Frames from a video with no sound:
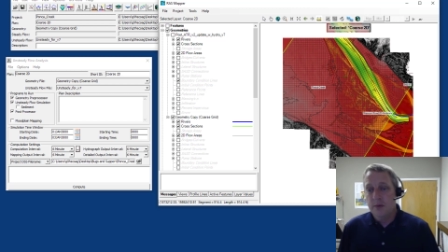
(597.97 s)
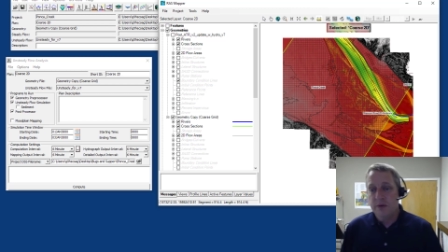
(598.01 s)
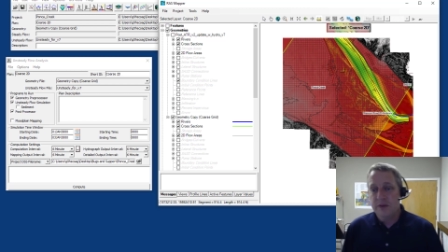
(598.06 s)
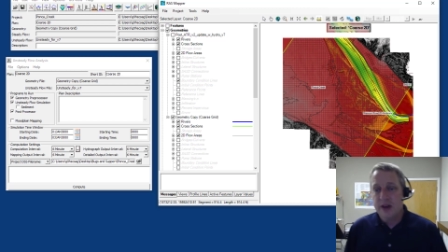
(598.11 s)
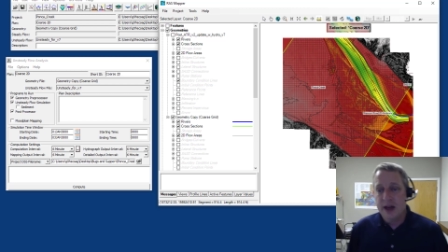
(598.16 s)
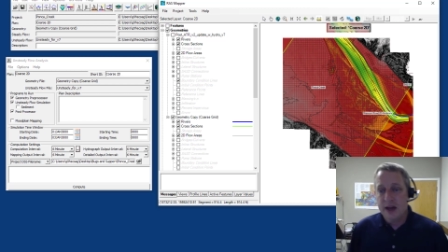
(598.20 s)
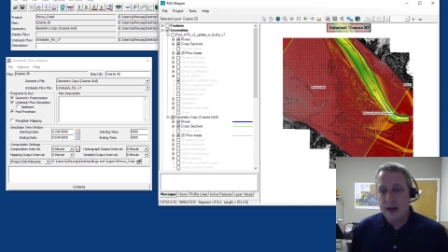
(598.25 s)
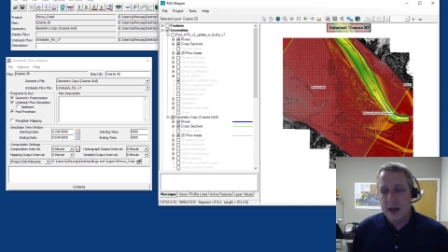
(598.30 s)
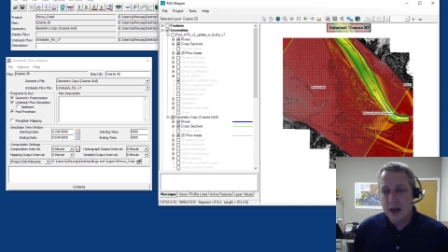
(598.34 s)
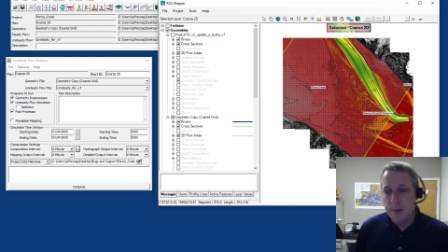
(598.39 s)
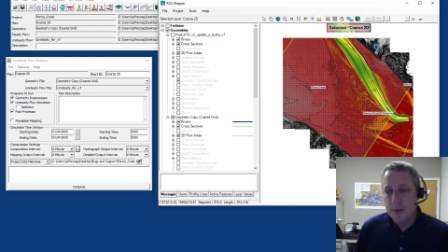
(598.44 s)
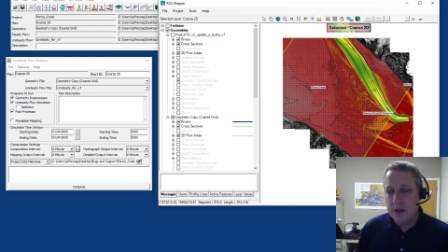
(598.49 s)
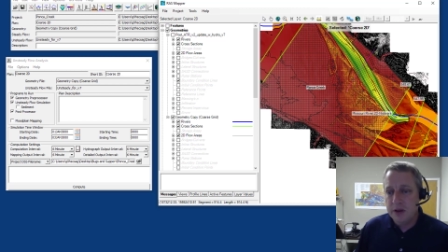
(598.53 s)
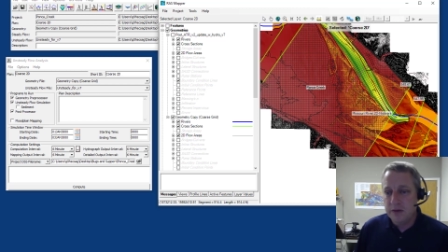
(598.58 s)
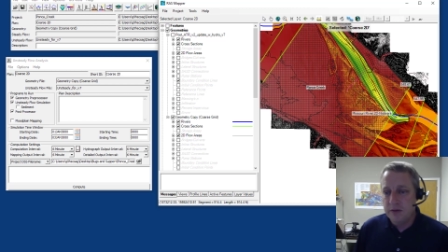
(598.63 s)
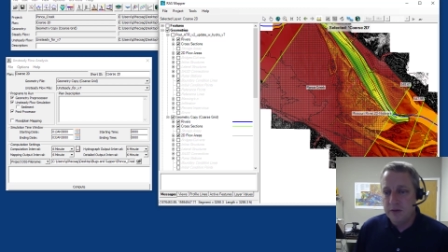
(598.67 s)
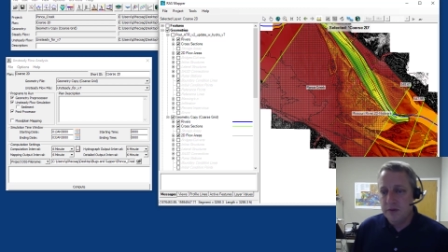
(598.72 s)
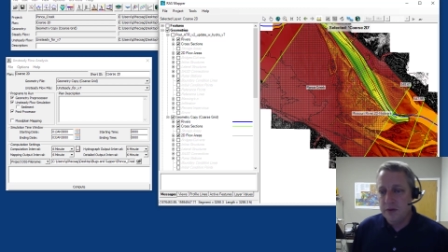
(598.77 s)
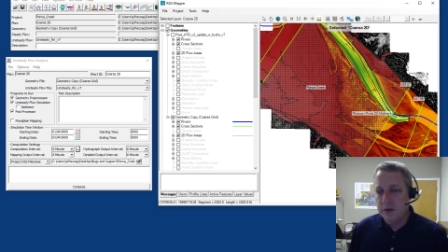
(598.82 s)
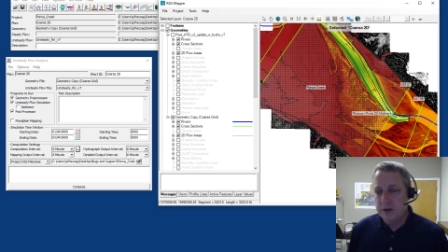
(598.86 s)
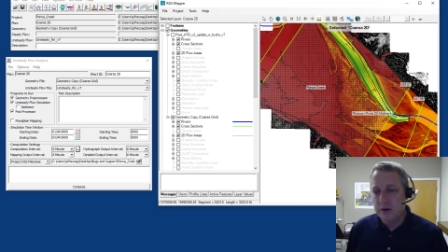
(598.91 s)
we've got a couple
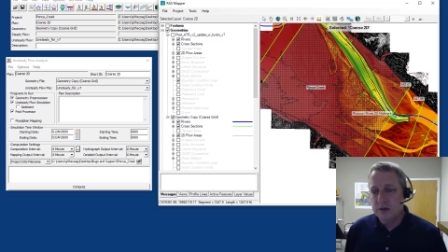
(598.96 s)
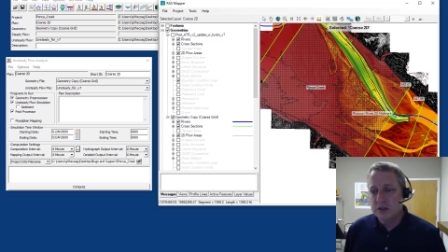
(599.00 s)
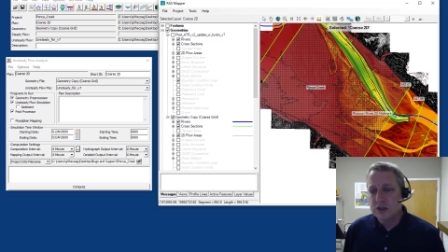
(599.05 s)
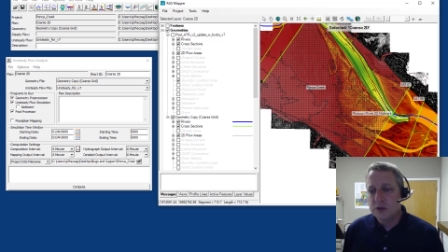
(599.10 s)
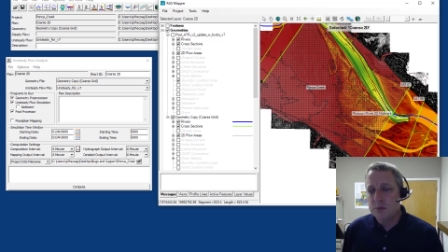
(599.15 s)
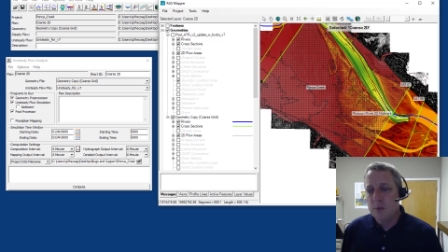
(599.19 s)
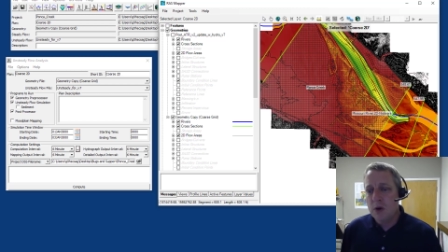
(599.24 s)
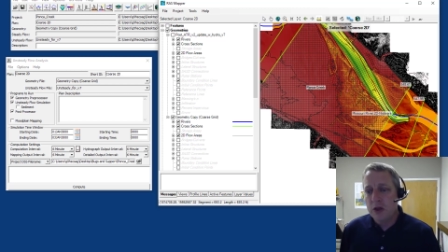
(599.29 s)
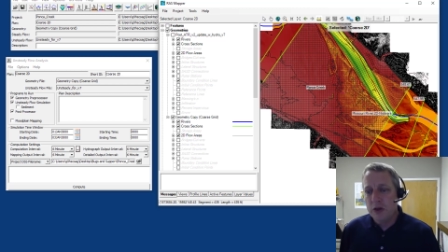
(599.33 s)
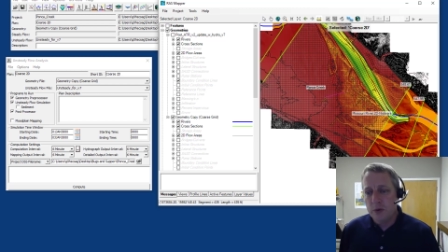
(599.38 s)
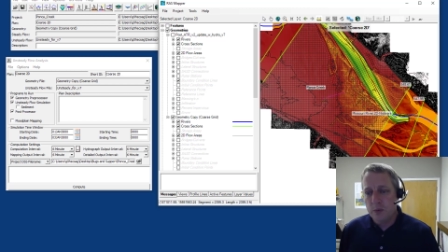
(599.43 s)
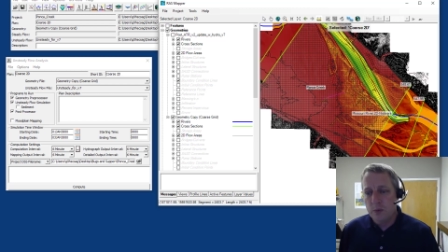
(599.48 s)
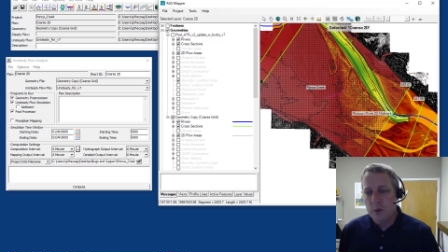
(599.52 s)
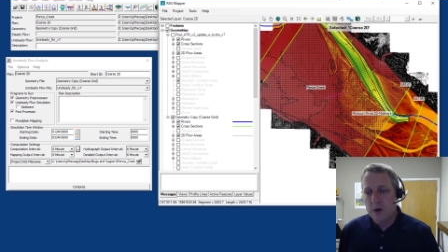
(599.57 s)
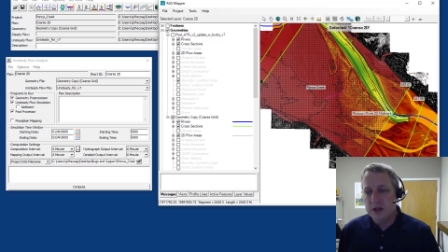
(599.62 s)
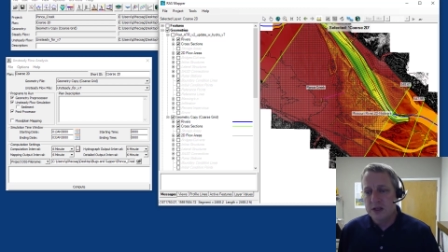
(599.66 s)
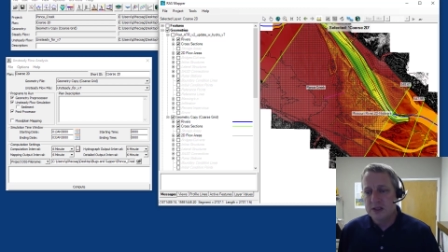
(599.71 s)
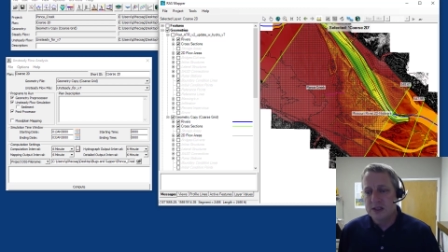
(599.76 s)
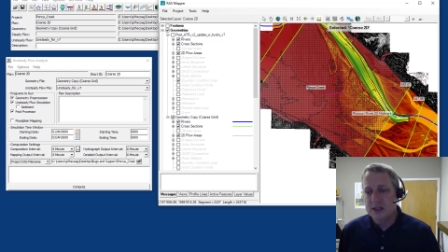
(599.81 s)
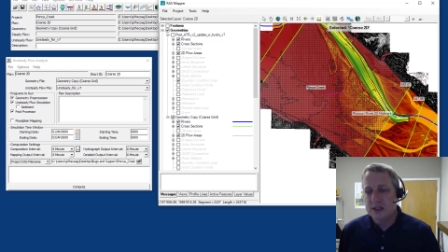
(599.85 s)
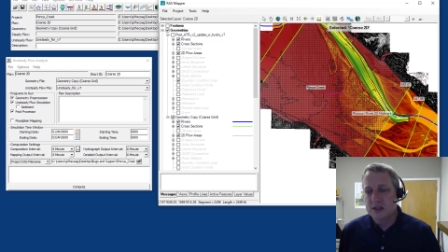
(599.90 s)
of smaller
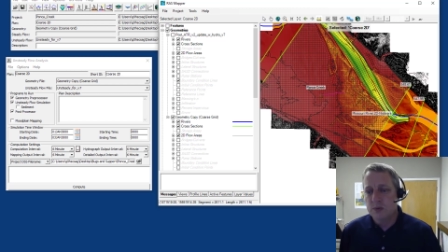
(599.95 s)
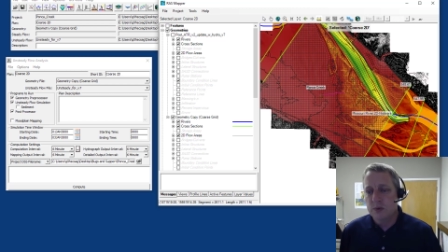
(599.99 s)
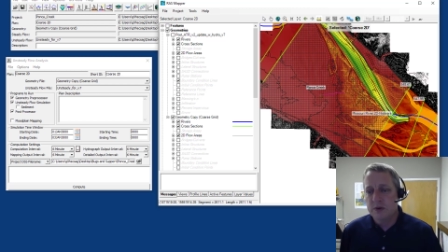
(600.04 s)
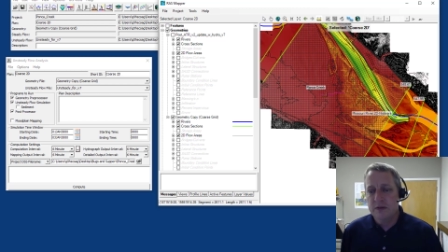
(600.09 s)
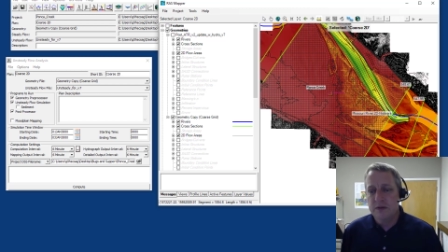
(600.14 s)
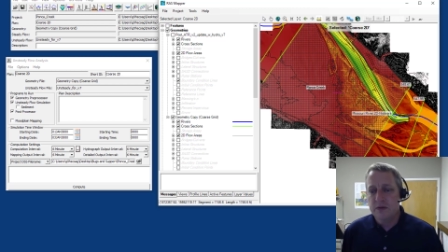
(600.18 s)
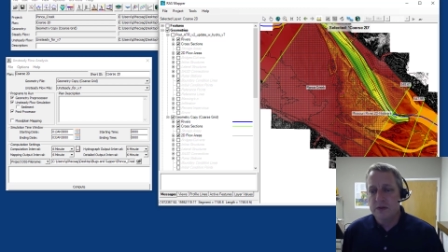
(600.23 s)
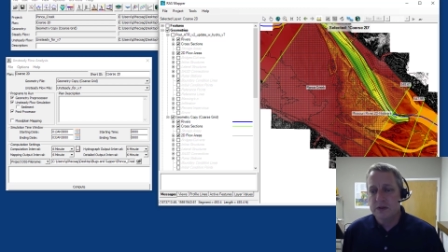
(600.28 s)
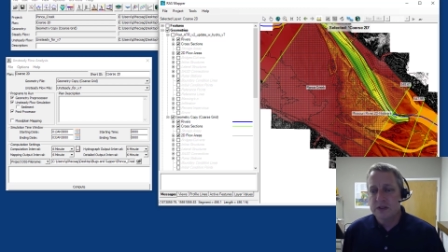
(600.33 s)
ones as we've